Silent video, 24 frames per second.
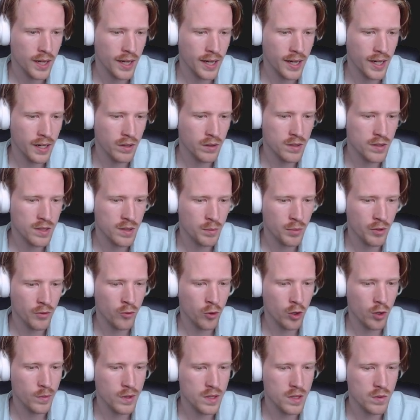I got to do some
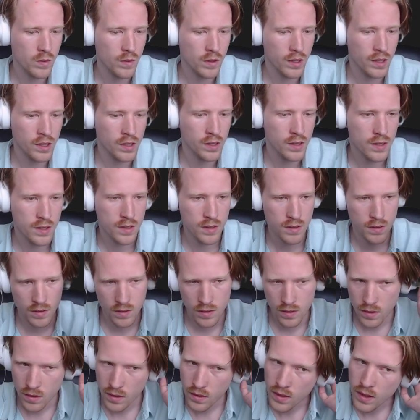performance work because
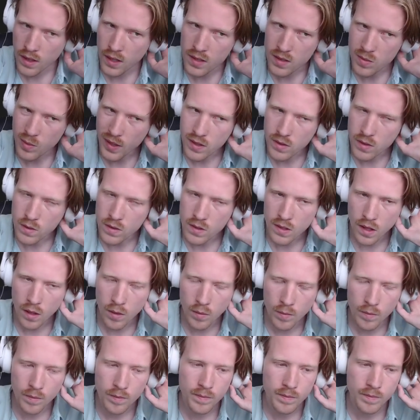that's way too slow.